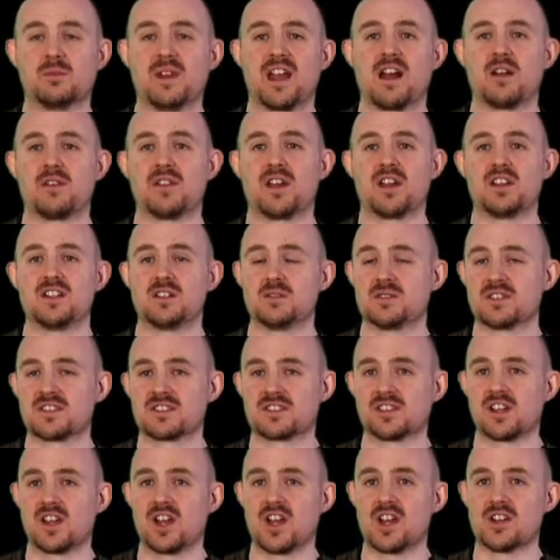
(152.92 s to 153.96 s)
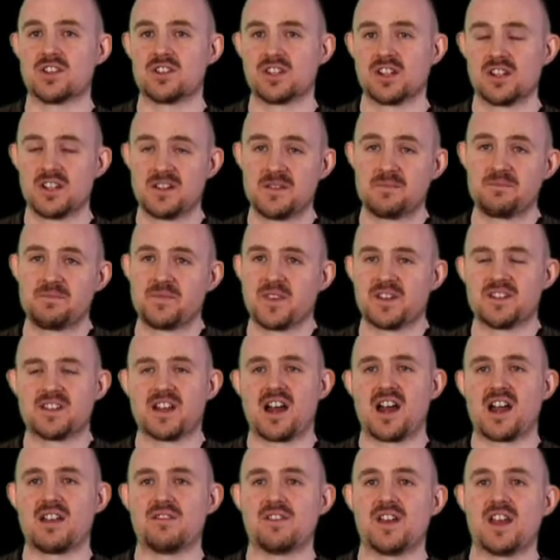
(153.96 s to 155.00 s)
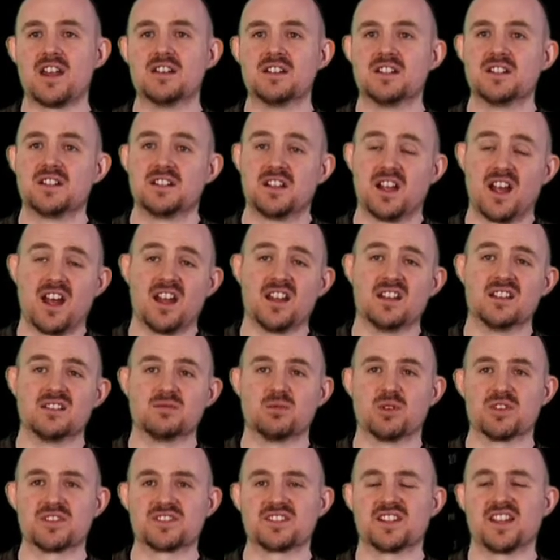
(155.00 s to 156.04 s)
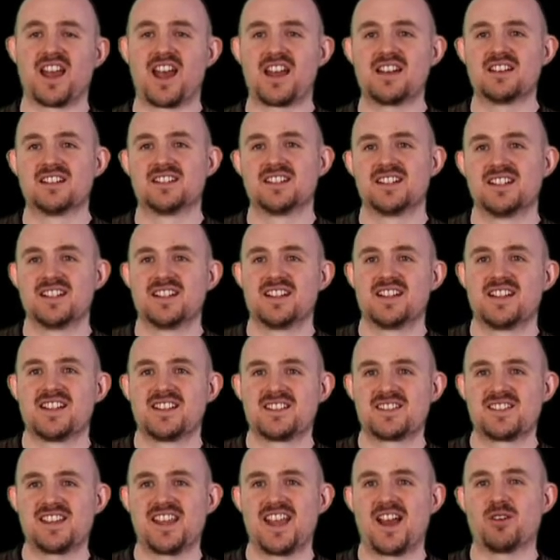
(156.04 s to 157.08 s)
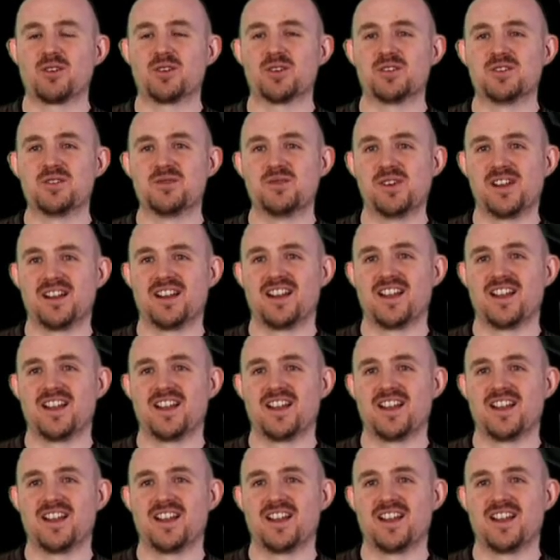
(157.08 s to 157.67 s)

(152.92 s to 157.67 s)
will be out there, do a search, dive in, and once again, see how good you